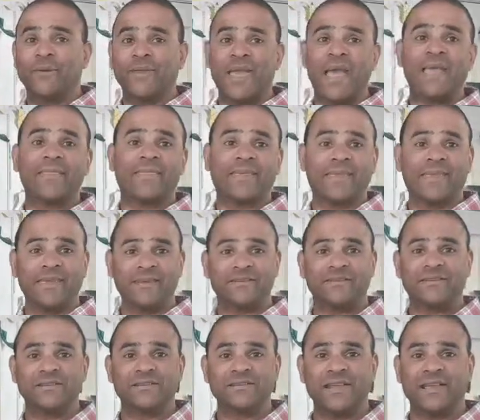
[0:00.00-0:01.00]
we had the
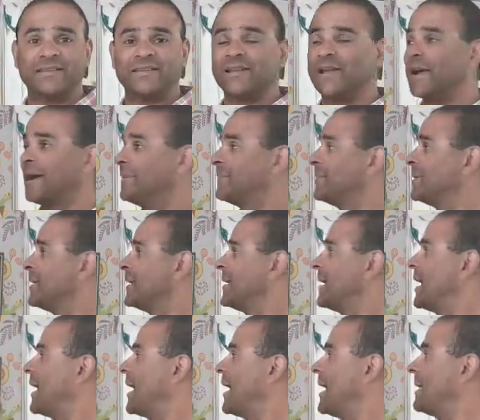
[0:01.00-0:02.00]
kitchen set up
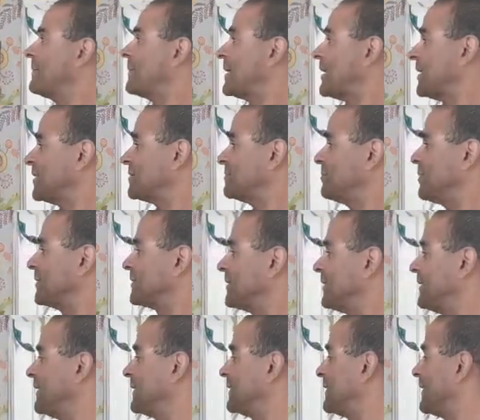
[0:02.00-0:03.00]
um, and I
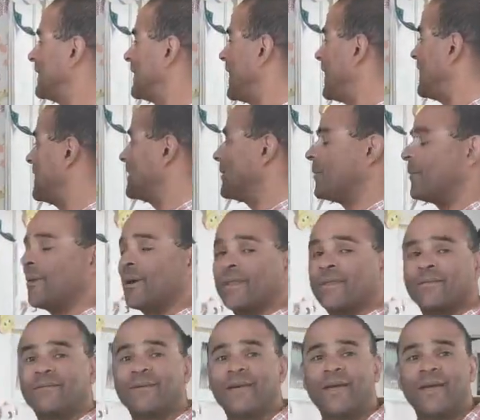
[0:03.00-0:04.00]
spotted this again at
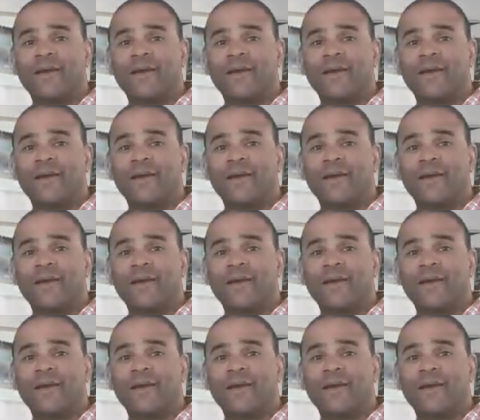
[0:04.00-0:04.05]
one of